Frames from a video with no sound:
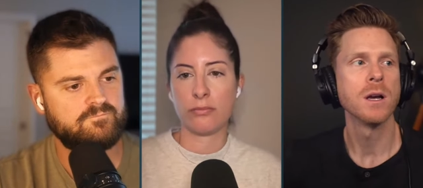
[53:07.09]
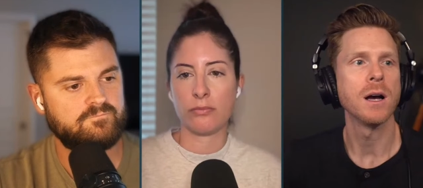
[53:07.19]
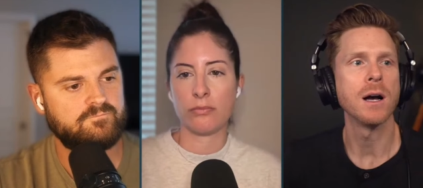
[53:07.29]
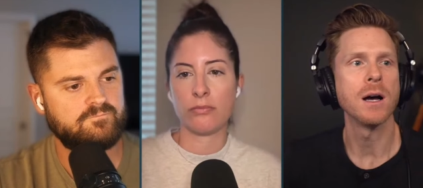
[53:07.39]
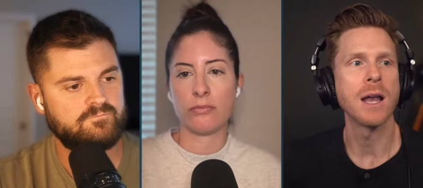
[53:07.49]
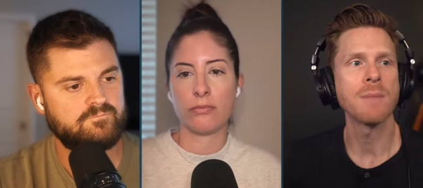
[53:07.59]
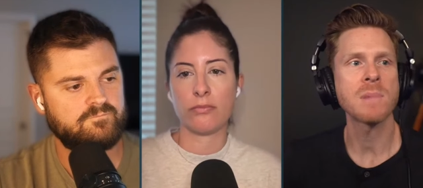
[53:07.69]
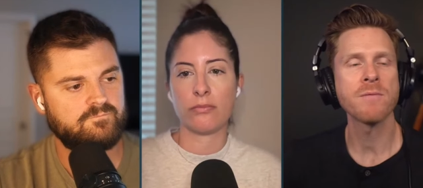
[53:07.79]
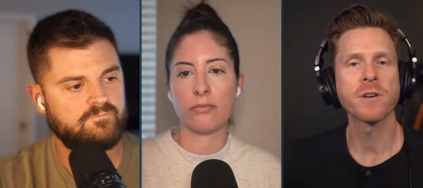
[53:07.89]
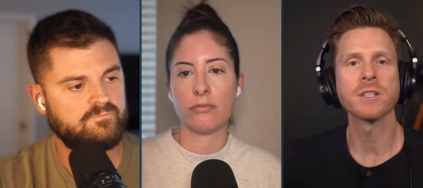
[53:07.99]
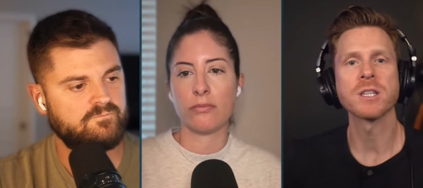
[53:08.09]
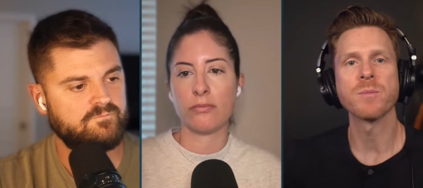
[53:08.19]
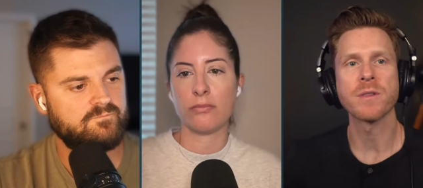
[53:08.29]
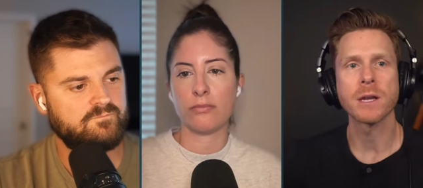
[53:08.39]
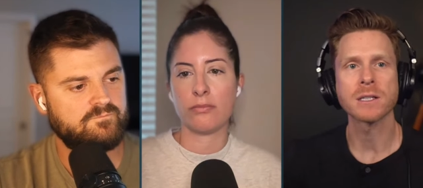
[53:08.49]
Speaker 1: And I'm fairly
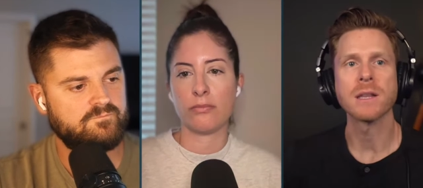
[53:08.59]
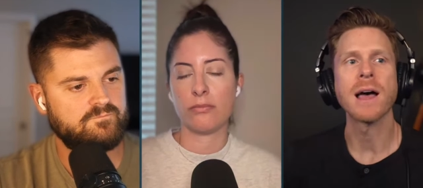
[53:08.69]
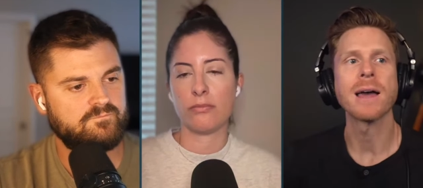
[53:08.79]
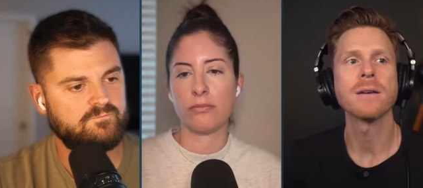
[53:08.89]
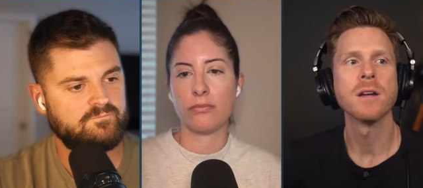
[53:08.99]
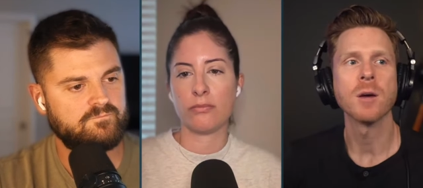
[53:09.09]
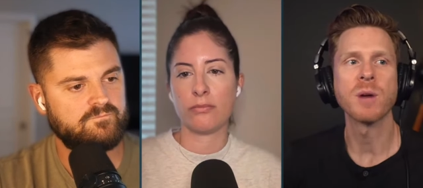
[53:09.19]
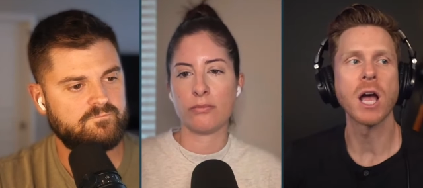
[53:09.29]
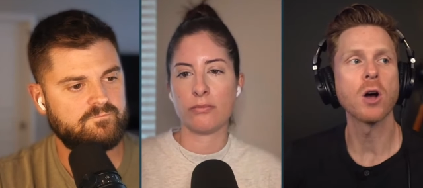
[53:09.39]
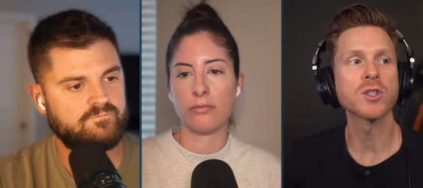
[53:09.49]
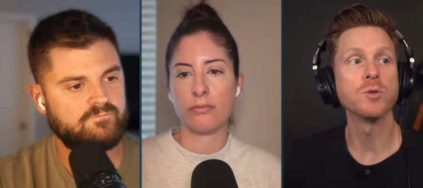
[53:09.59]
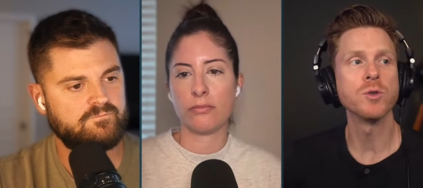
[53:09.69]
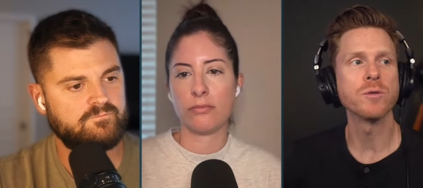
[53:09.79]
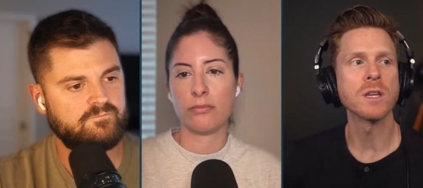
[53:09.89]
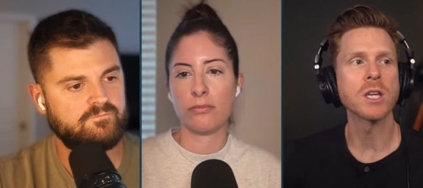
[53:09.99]
sympathetic to that. But I also
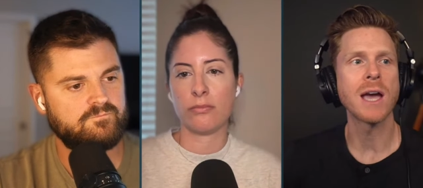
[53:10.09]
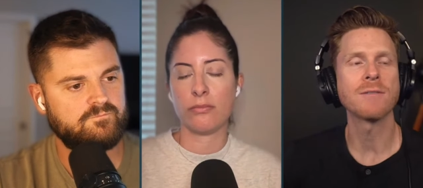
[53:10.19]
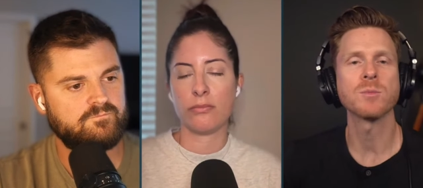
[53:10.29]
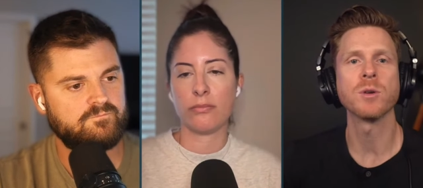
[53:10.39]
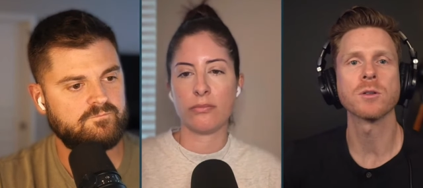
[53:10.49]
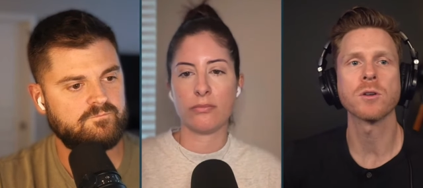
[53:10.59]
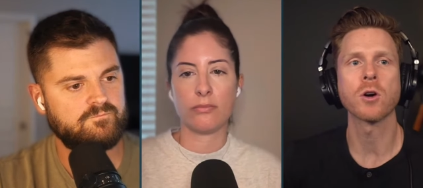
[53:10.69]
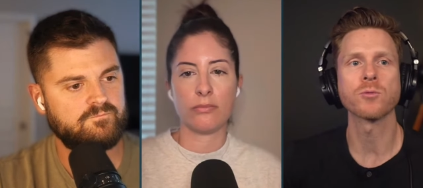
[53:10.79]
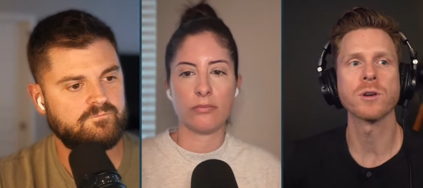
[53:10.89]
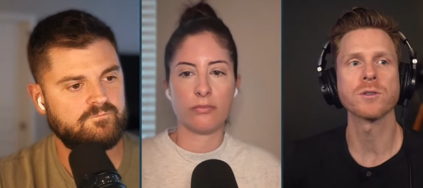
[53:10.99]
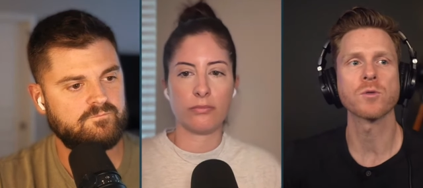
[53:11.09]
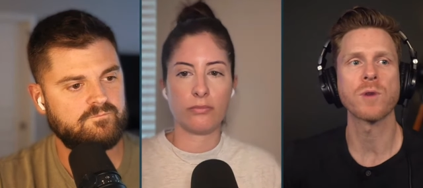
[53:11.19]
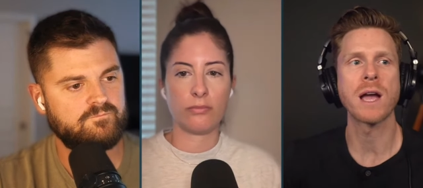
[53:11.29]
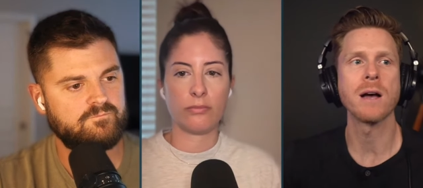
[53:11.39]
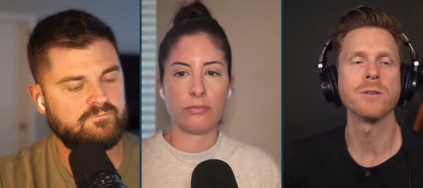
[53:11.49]
do think you have to put guardrails
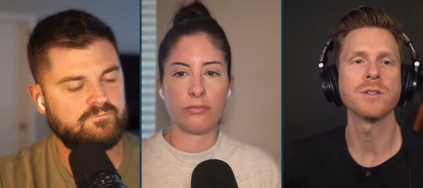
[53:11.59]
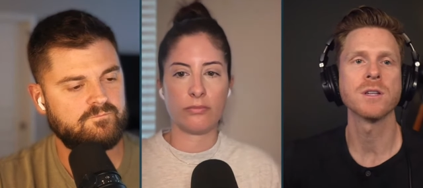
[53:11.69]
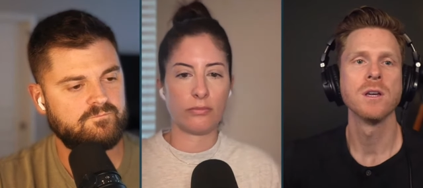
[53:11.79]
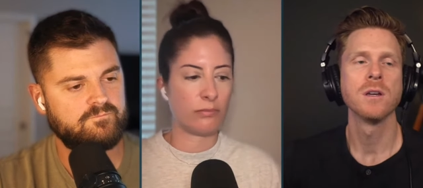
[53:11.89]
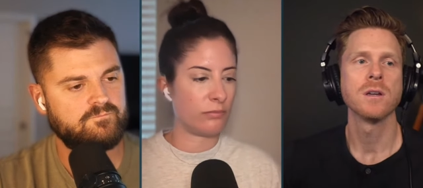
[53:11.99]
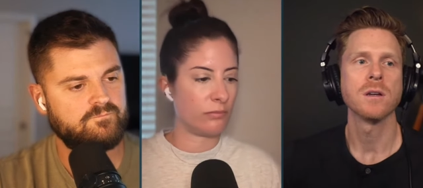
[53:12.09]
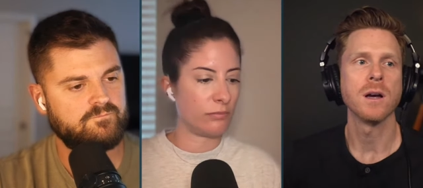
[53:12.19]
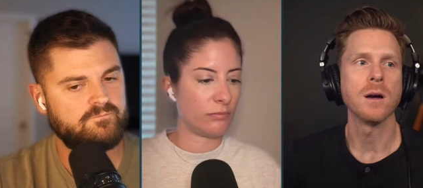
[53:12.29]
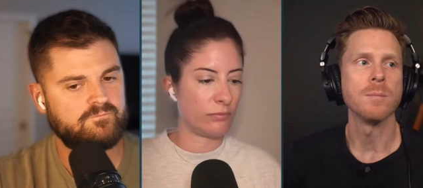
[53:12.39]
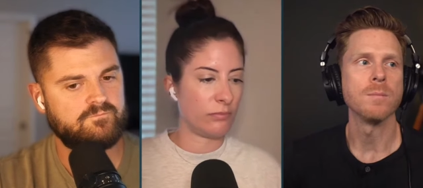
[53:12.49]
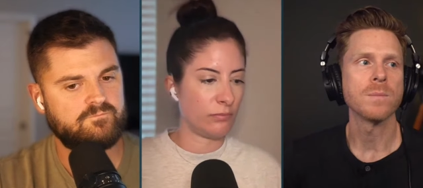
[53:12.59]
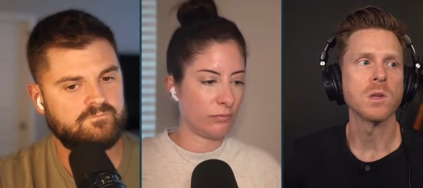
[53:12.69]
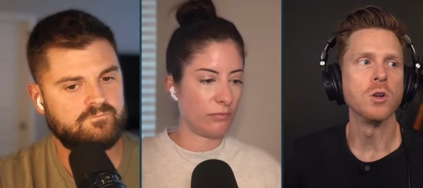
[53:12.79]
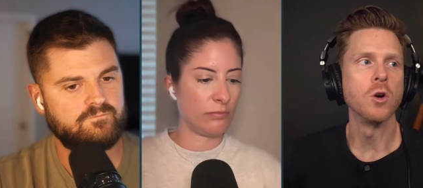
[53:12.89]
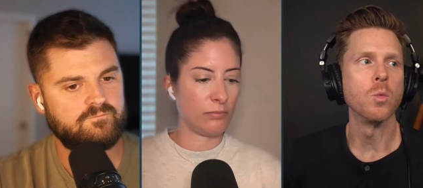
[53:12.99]
around,
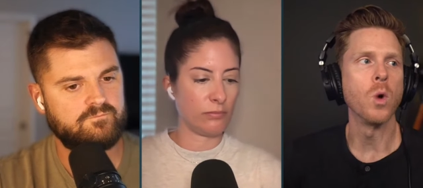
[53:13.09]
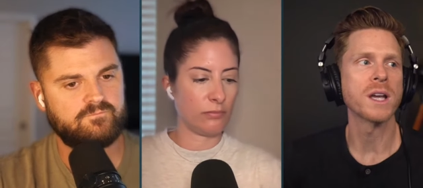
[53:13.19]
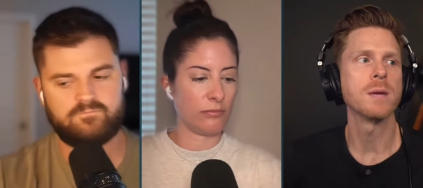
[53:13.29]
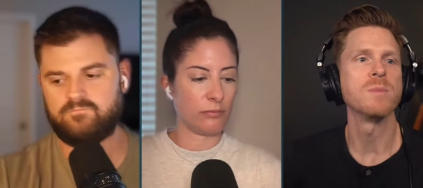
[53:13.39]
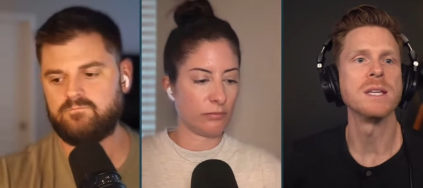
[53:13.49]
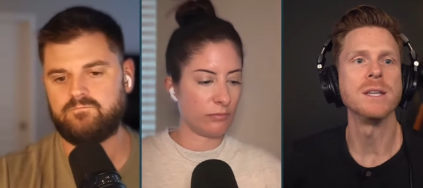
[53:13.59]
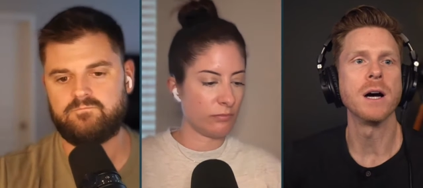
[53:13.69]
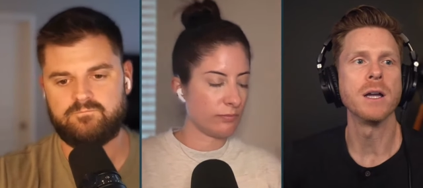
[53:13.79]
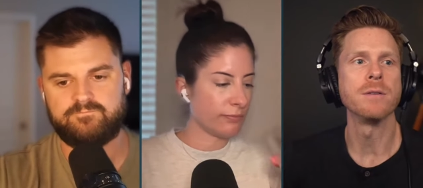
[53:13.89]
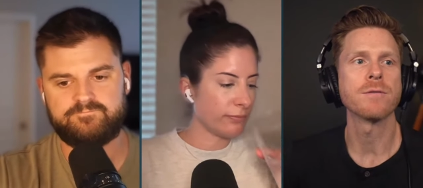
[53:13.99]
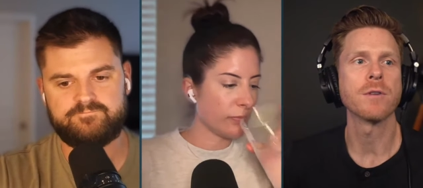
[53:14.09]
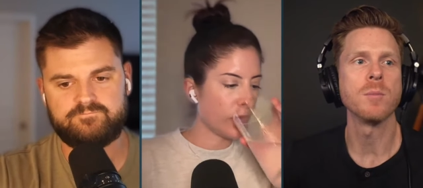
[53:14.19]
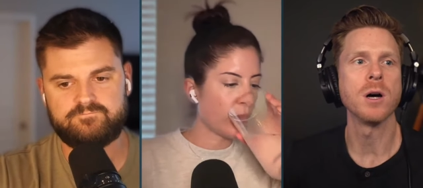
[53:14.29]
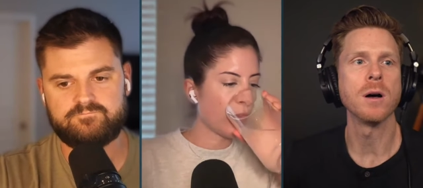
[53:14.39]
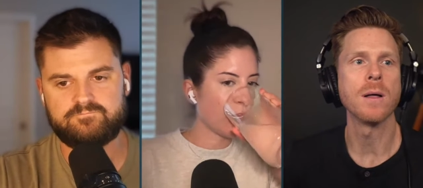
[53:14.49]
you know, what can be done
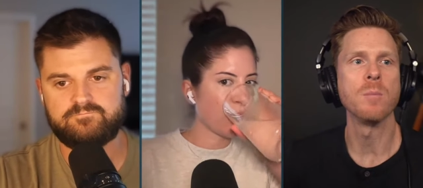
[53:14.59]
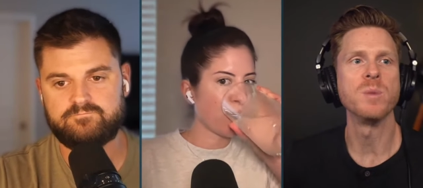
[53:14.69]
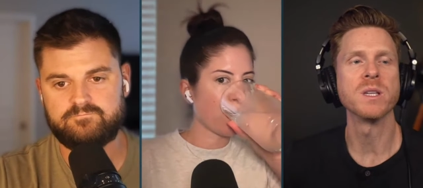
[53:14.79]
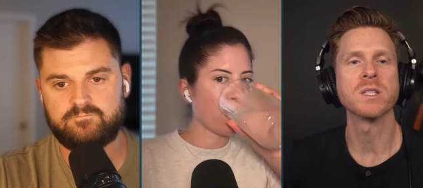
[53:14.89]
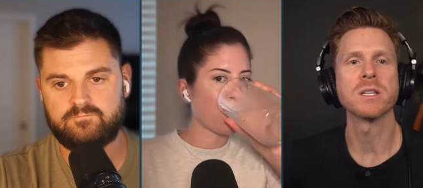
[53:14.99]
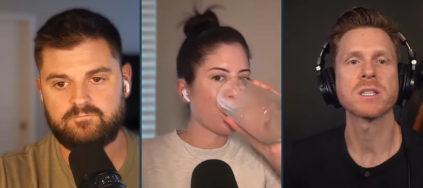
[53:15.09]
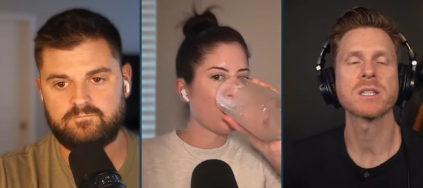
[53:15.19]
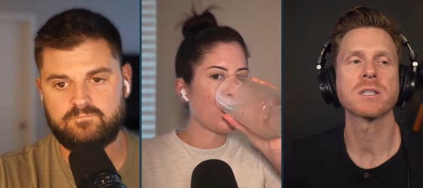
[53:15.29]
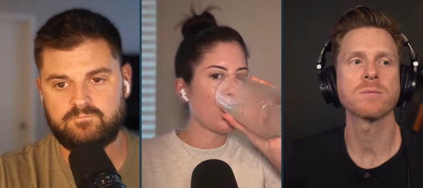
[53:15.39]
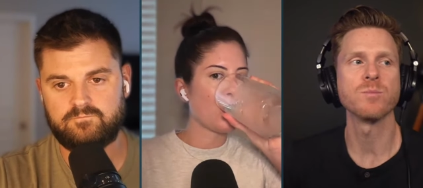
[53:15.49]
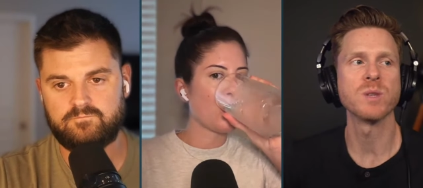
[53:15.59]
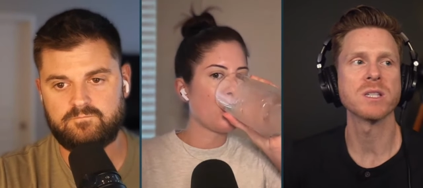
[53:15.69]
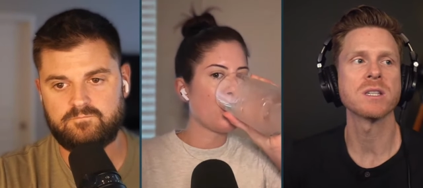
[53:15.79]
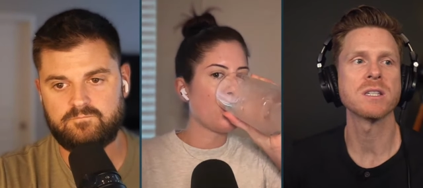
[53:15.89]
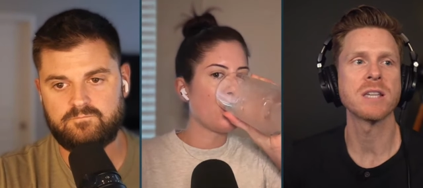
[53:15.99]
from a
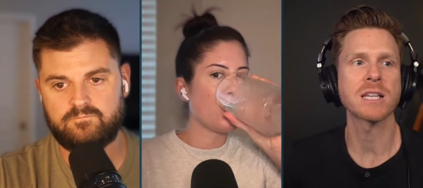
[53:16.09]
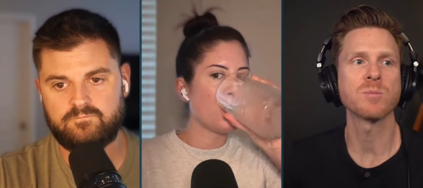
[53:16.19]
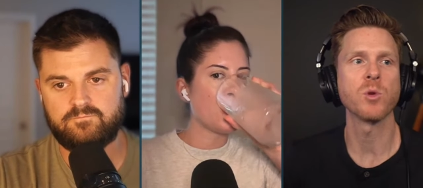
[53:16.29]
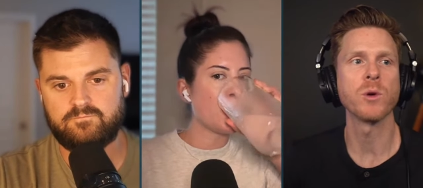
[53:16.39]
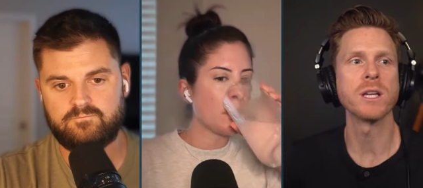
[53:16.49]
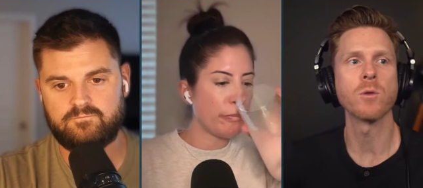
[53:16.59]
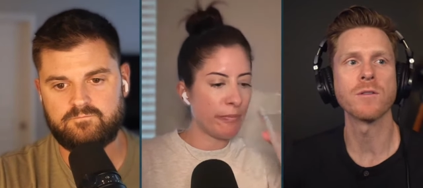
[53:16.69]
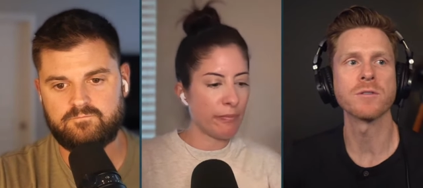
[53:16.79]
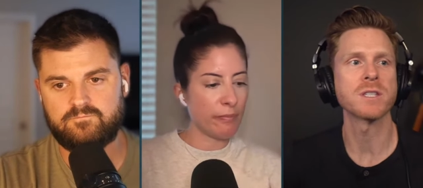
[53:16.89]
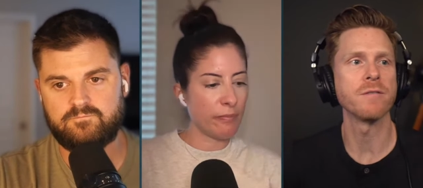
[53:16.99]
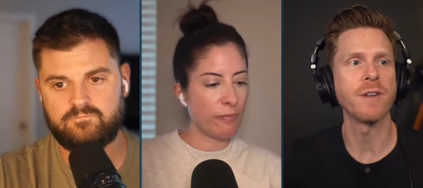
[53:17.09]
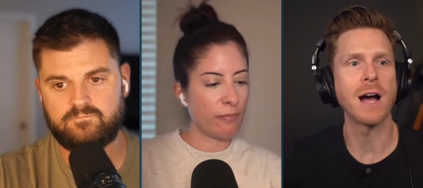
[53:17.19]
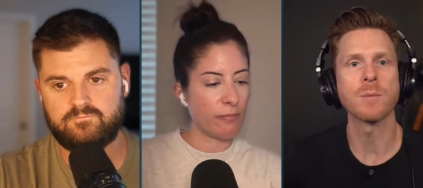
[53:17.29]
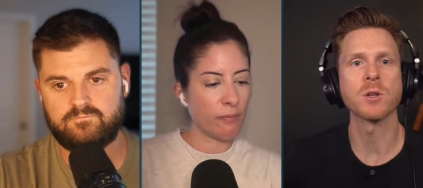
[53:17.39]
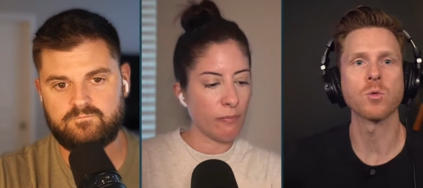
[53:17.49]
businesses exploiting, whether it's the environment or